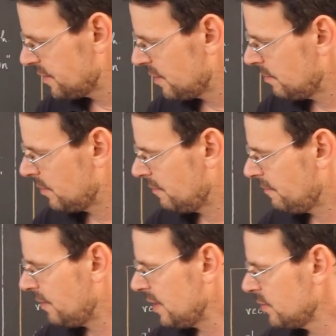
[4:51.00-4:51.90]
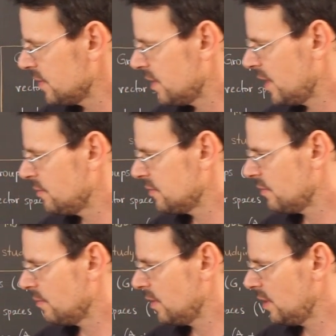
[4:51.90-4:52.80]
some famous names
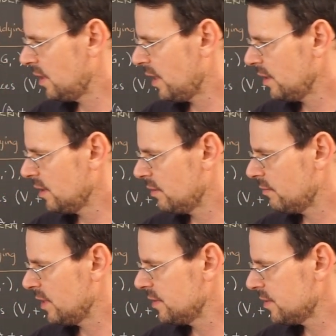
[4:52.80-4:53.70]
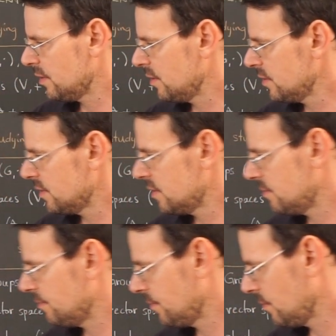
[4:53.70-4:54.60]
from the Italian Renaissance,
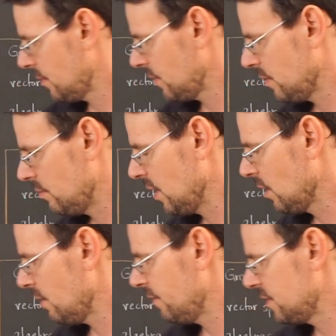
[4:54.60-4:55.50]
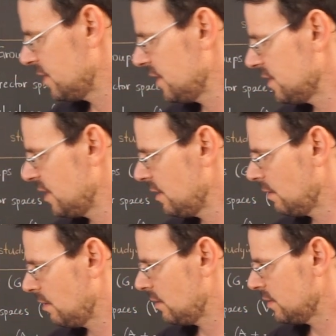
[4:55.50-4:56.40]
of the middle of the
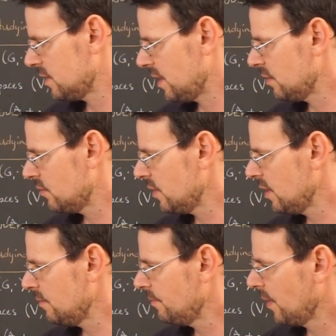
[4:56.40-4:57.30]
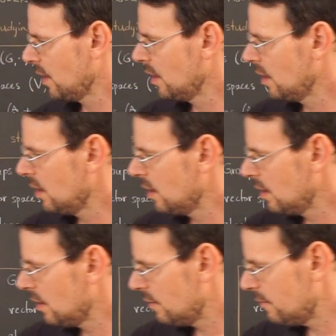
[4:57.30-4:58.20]
16th century.
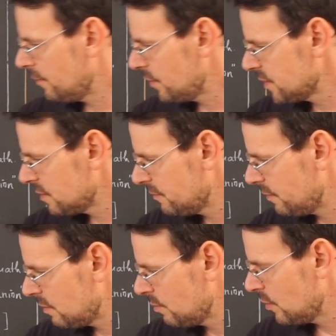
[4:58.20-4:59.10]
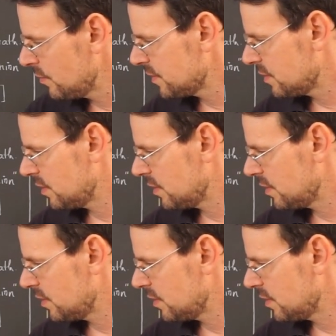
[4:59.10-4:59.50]
first and foremost